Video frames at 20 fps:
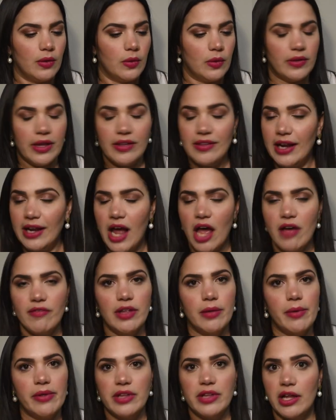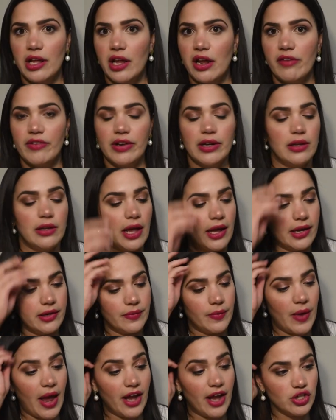them, and he have it.
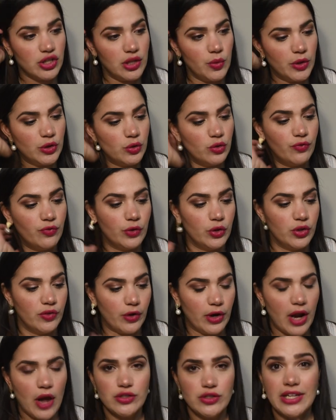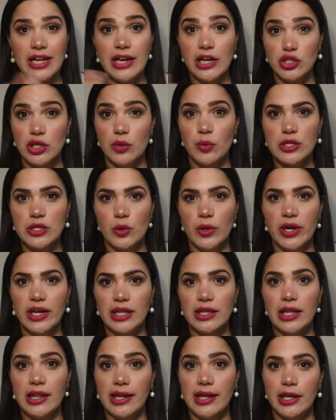And I actually went to a few different houses. I actually was looking
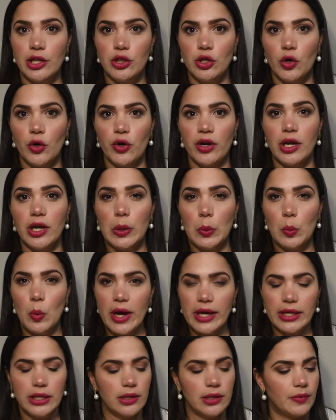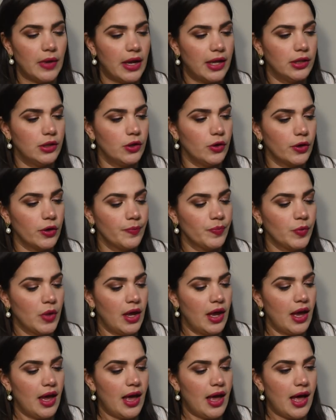at the Lady Dior in white at Dior,
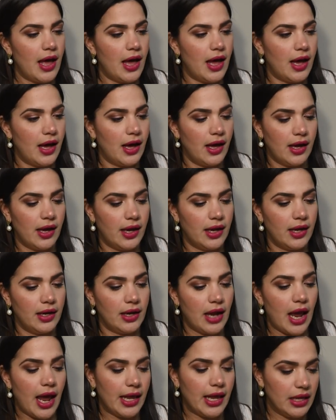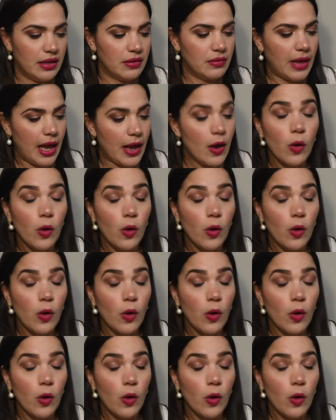and I